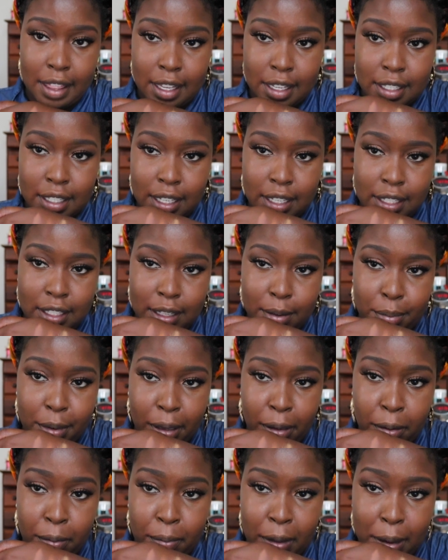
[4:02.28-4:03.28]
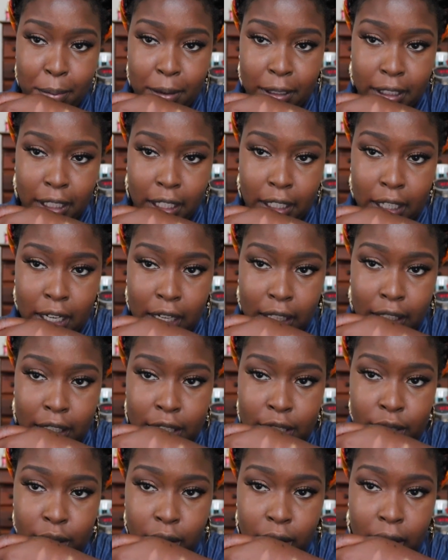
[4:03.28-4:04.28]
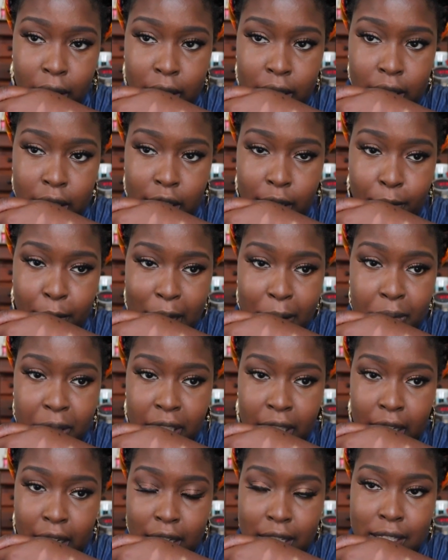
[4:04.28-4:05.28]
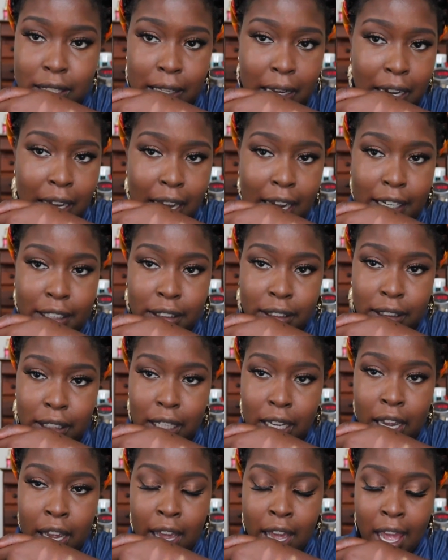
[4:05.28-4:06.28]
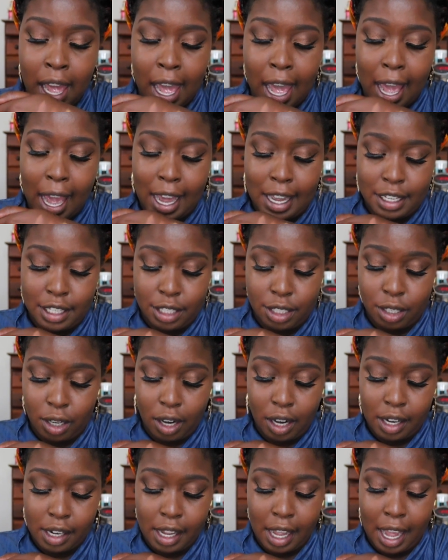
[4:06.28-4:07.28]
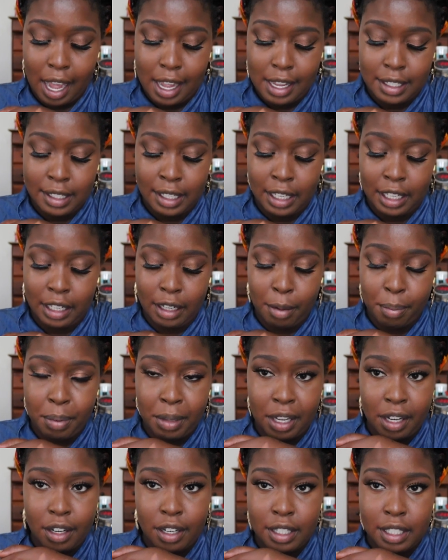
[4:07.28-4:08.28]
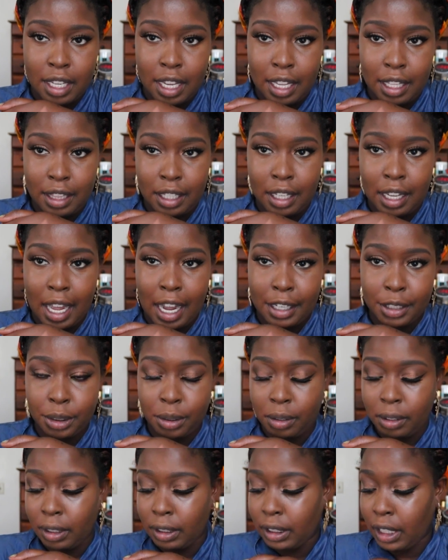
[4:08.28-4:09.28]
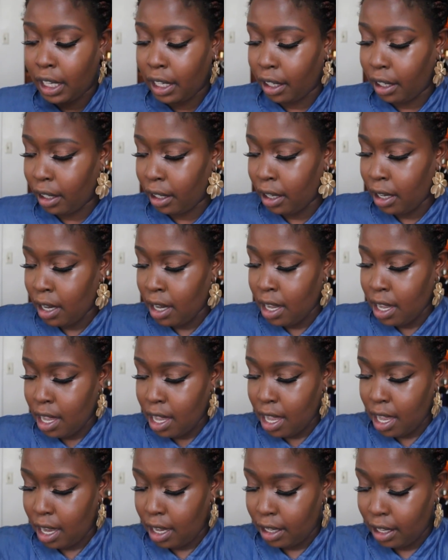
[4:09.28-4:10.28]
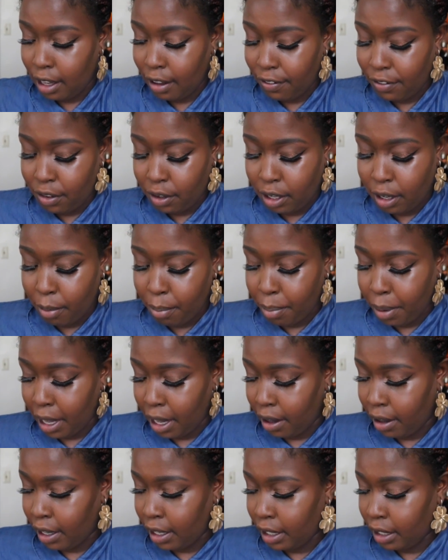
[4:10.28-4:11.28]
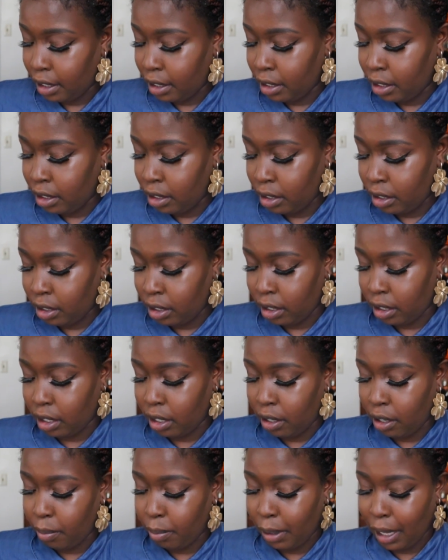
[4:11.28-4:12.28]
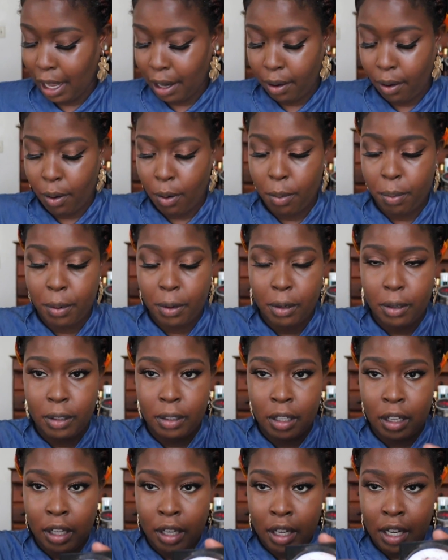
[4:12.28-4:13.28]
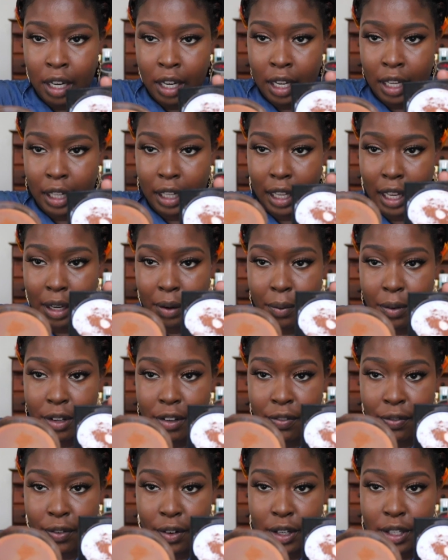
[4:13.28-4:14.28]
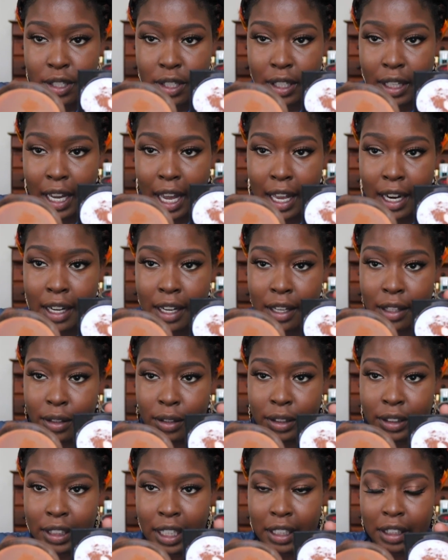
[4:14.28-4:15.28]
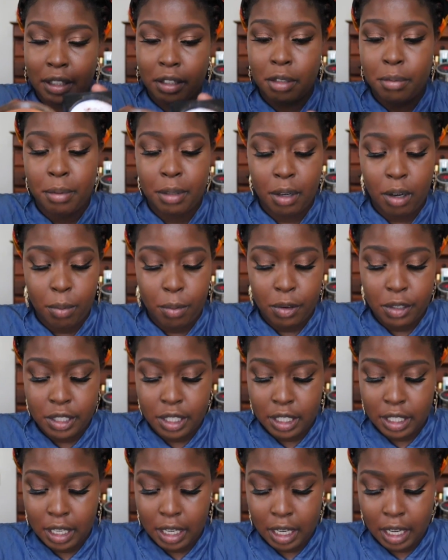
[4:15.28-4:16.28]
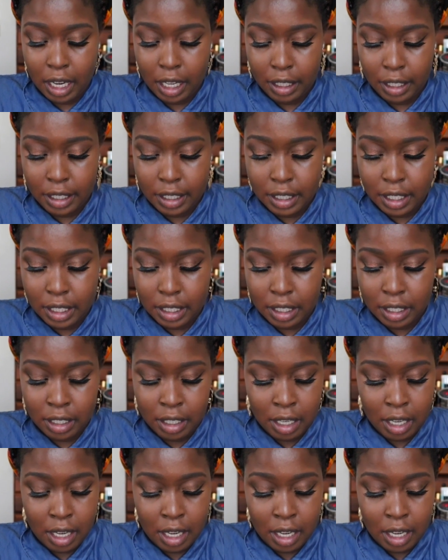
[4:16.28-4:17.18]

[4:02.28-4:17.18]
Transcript: this is the Maybelline color. So you can see the Maybelline is not actually as dark as it appears in the actual container. And if you compare it to the Black Opal, like when you first look at it, it looks like they would be almost the same color, since